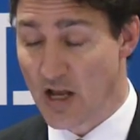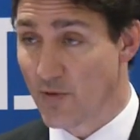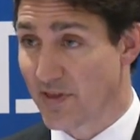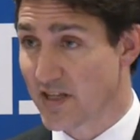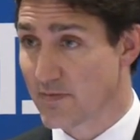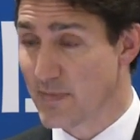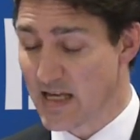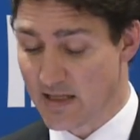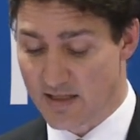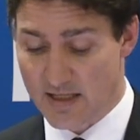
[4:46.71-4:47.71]
What this
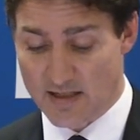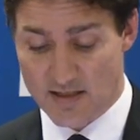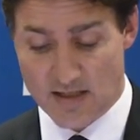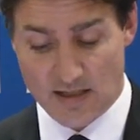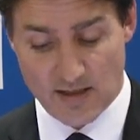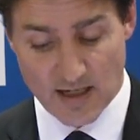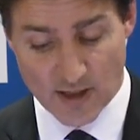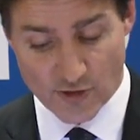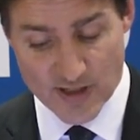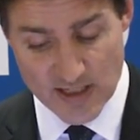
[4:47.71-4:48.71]
means is that
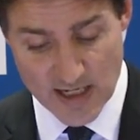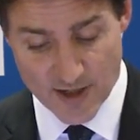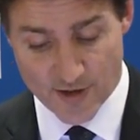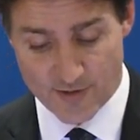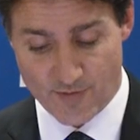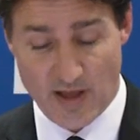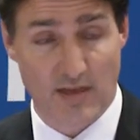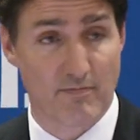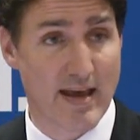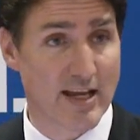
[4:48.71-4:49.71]
countries here
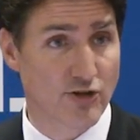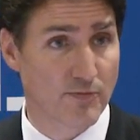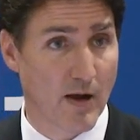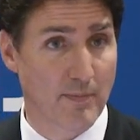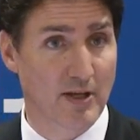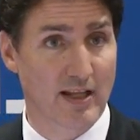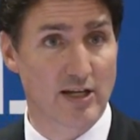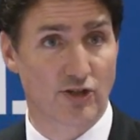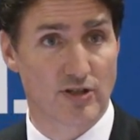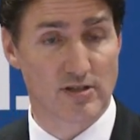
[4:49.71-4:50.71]
with major
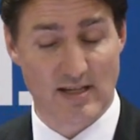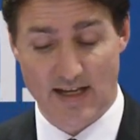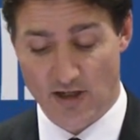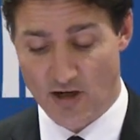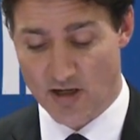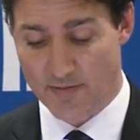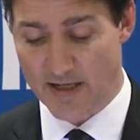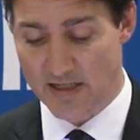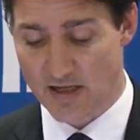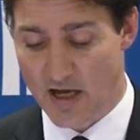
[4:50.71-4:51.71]
populations and
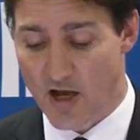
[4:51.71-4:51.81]
economies